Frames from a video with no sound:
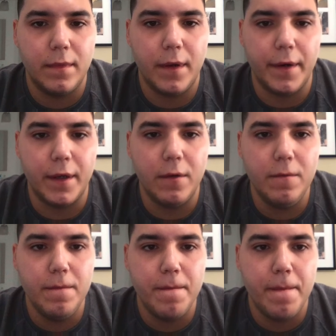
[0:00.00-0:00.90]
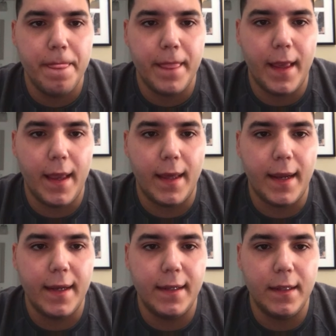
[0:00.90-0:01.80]
There you go. And I
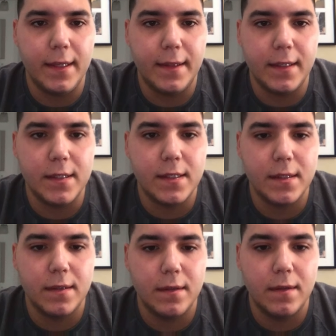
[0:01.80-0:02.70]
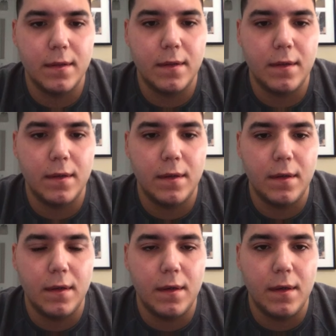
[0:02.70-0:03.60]
can delete this.
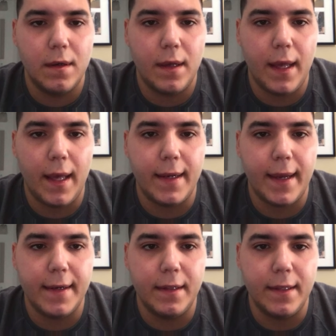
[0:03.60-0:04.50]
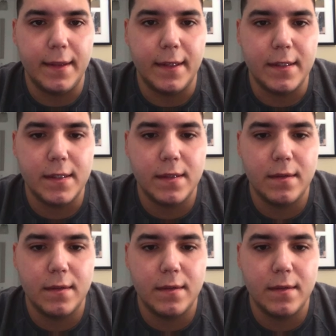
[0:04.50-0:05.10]
And I can delete this.